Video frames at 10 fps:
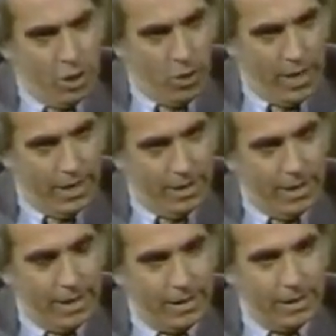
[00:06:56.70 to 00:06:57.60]
Go ahead. In
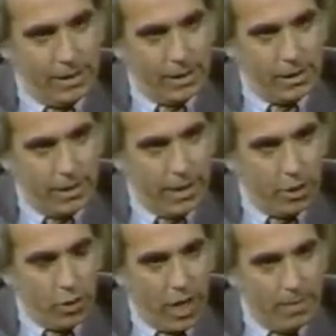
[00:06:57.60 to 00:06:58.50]
1968,
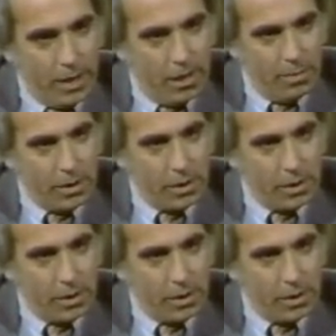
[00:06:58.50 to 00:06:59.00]
you came into the